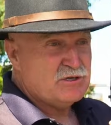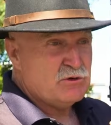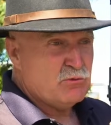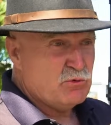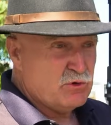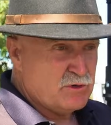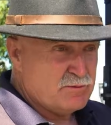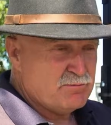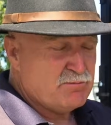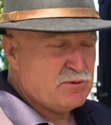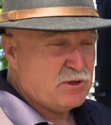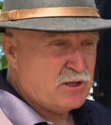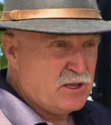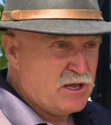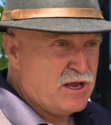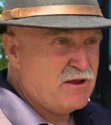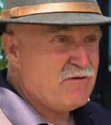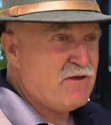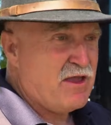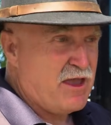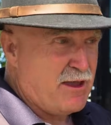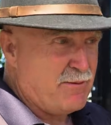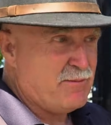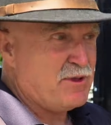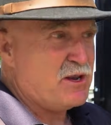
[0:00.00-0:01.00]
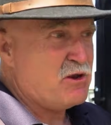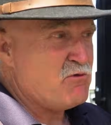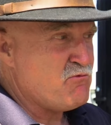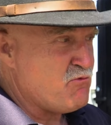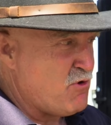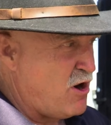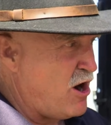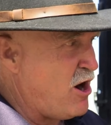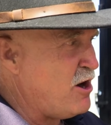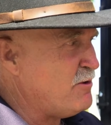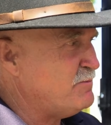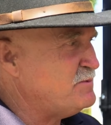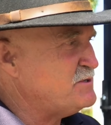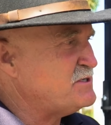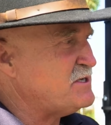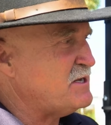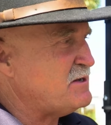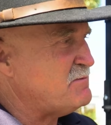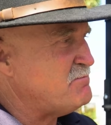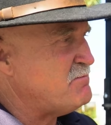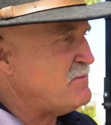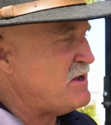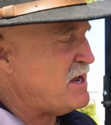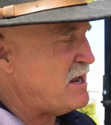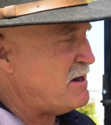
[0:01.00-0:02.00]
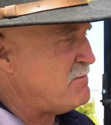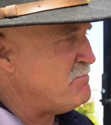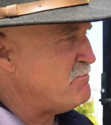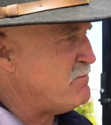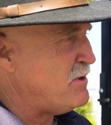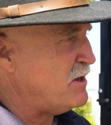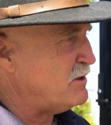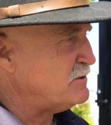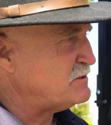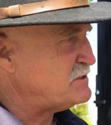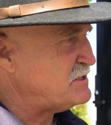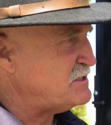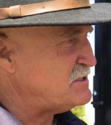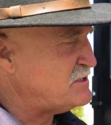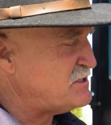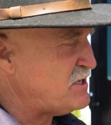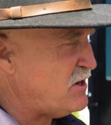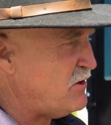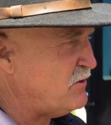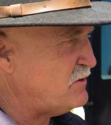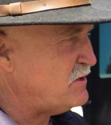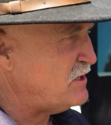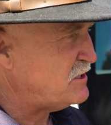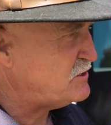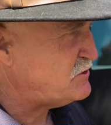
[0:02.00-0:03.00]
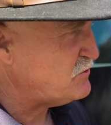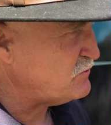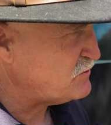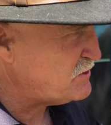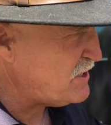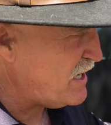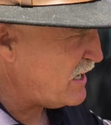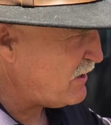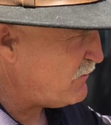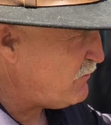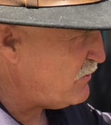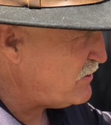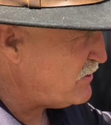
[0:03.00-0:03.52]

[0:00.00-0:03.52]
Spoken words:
you wouldn't believe how many ropes and belts and so on that you'll take